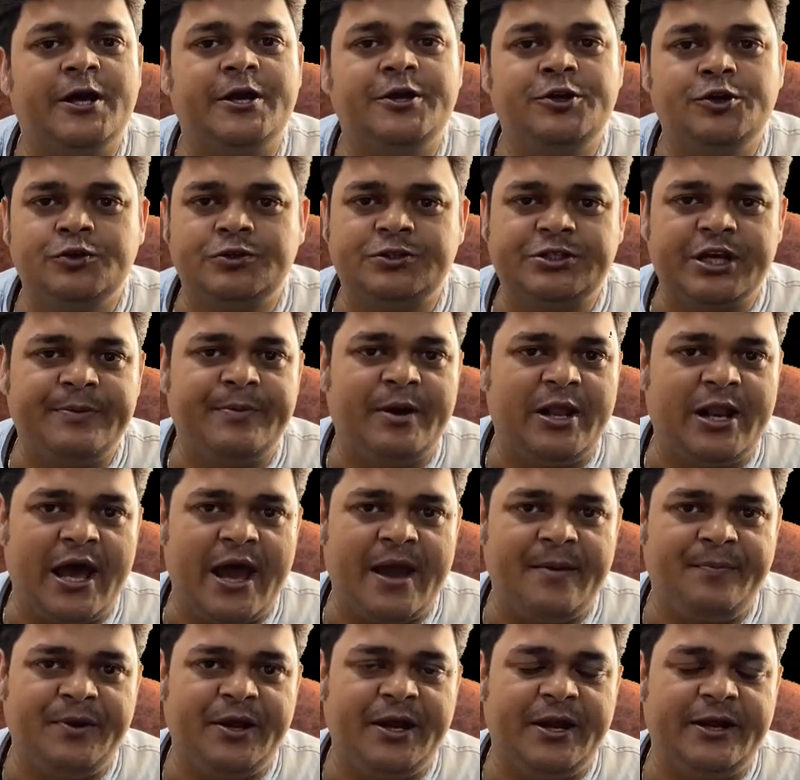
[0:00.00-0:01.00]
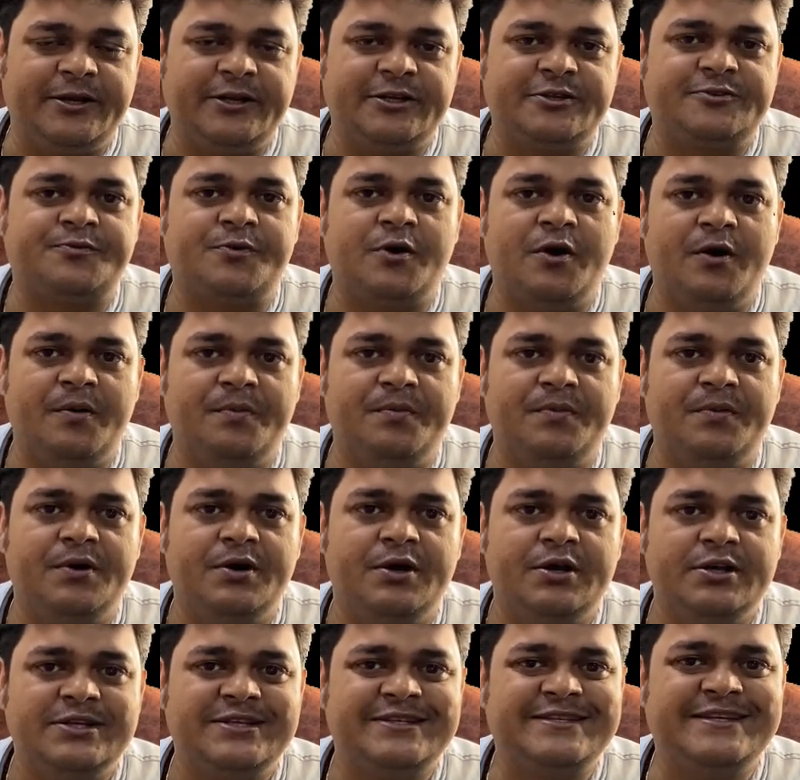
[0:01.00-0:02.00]
the usable IP address from
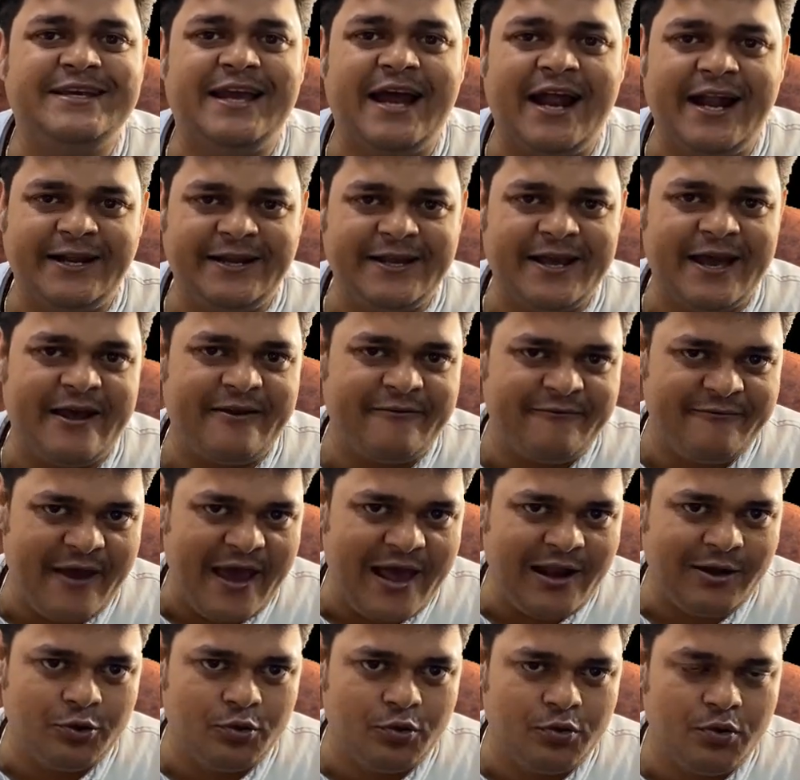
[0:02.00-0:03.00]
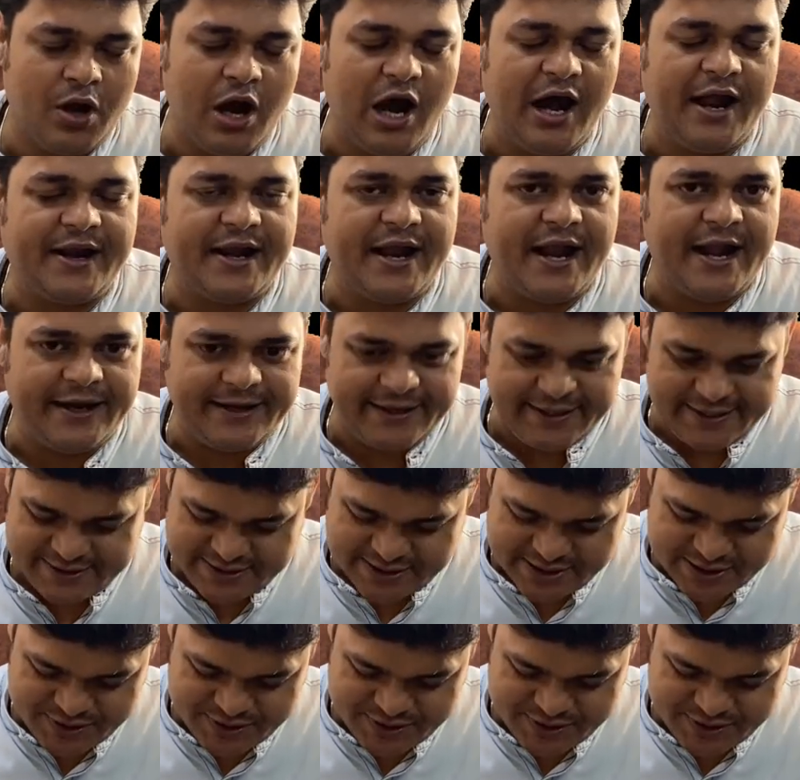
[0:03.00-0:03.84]
CIDR value or address